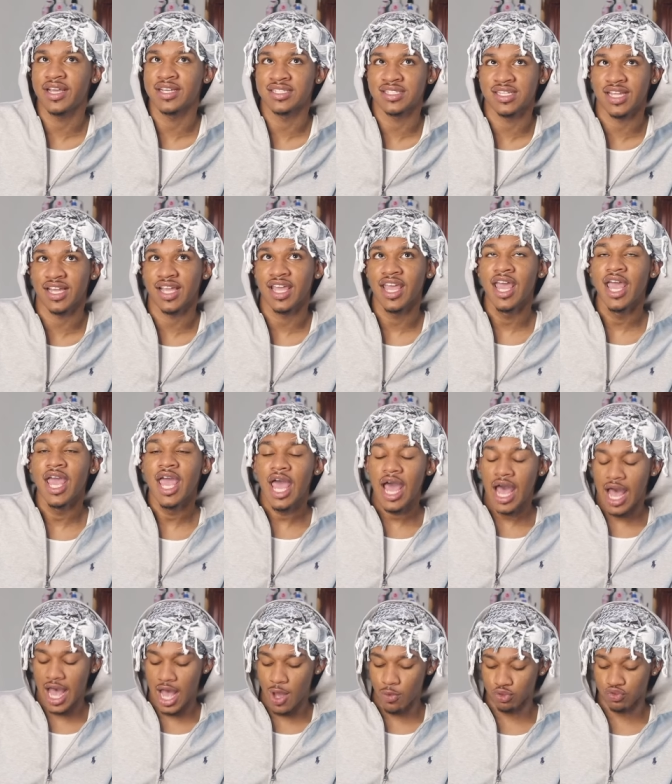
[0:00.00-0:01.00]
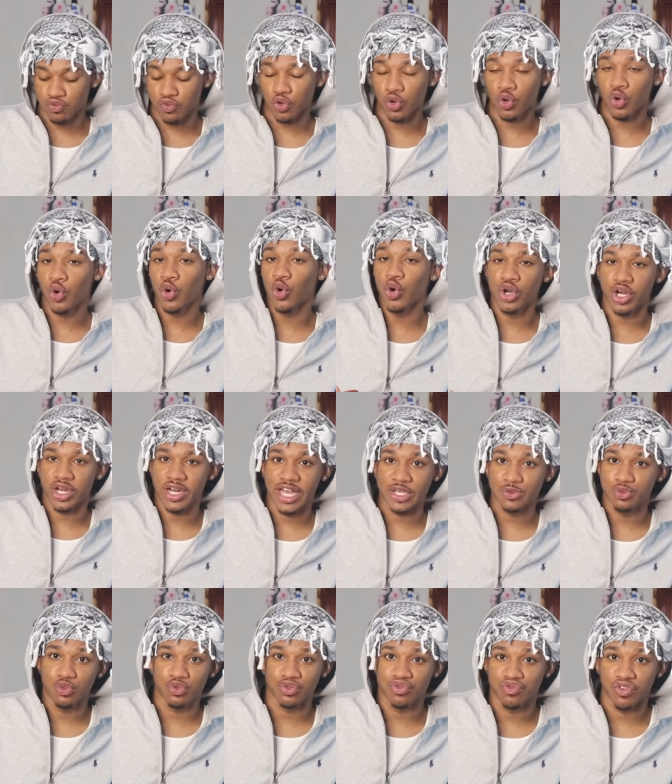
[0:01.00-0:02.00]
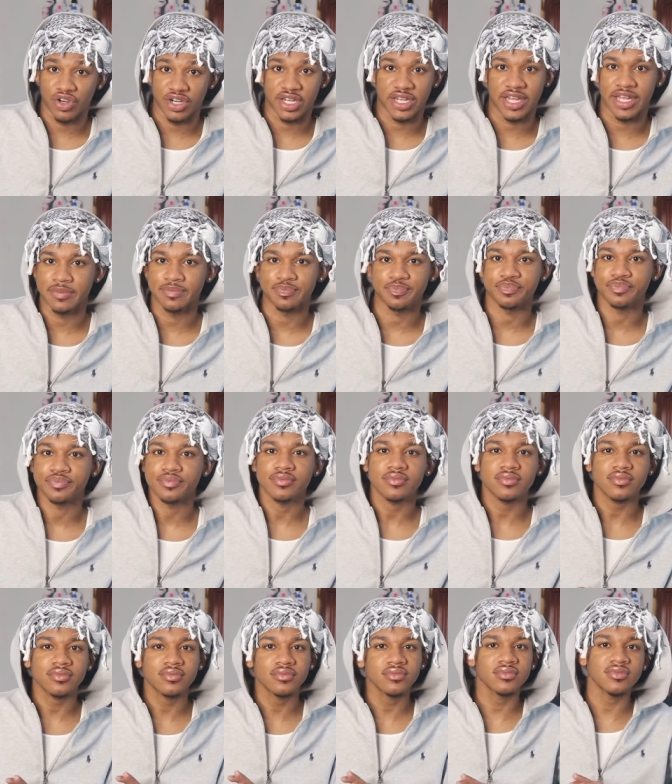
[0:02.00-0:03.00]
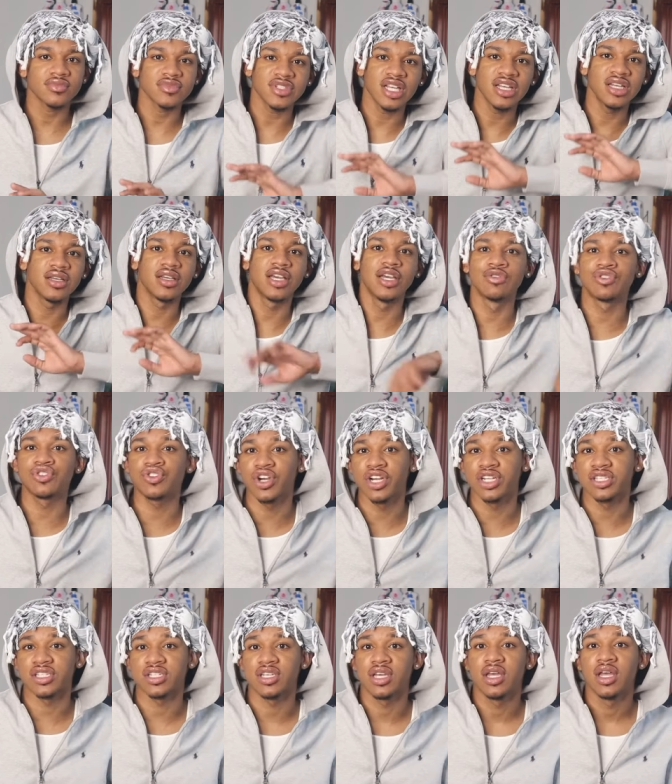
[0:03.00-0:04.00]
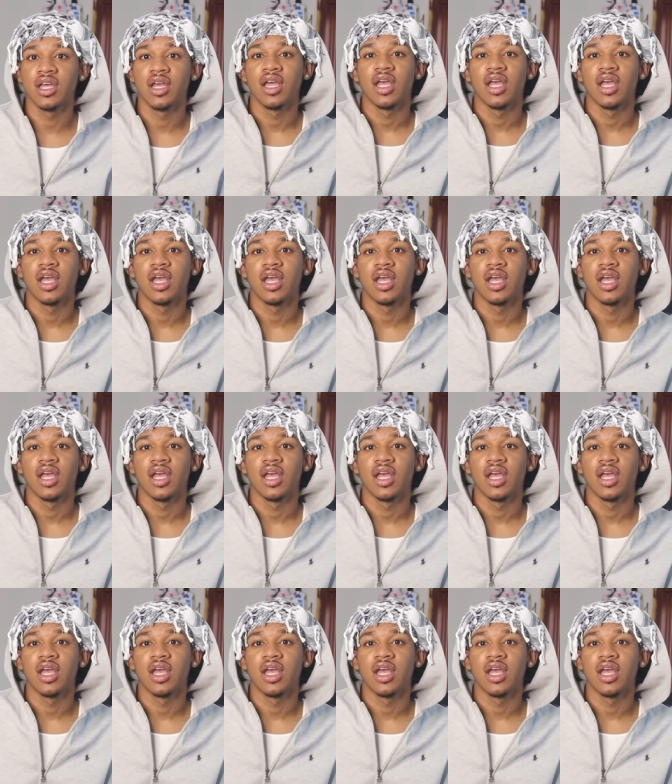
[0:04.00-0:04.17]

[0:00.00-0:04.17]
Cause like I was recording as we was running. Like it was crazy.